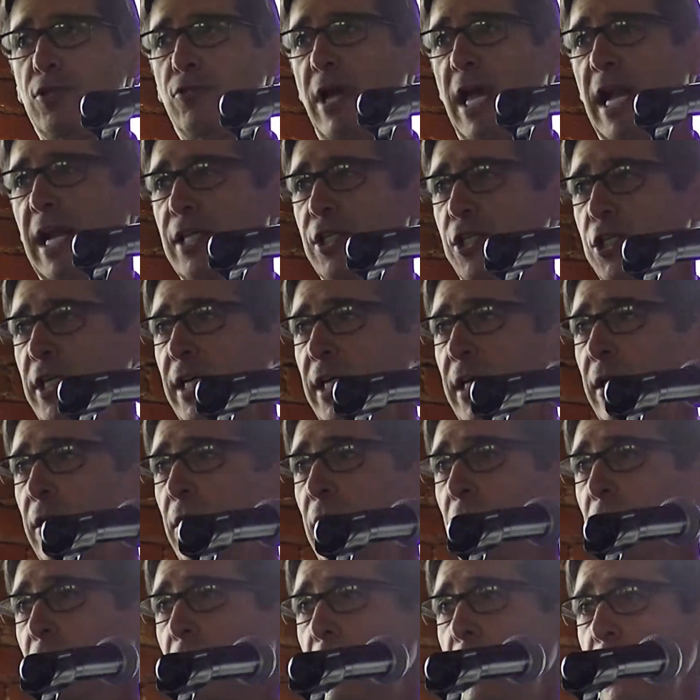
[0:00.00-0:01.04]
strategy
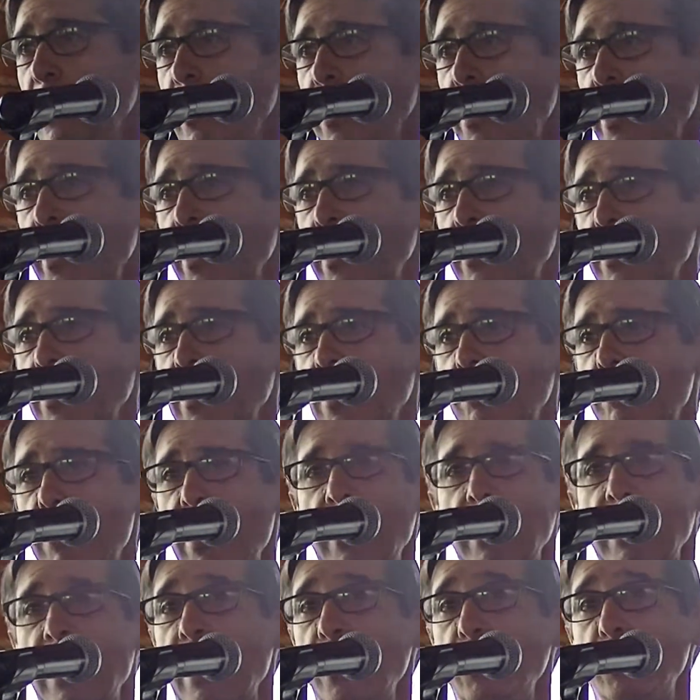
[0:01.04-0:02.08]
in
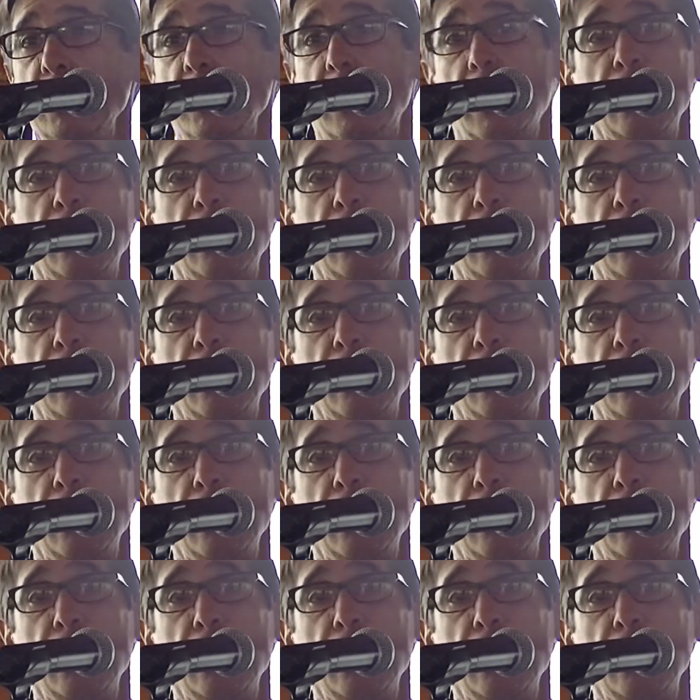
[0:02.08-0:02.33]
many Asian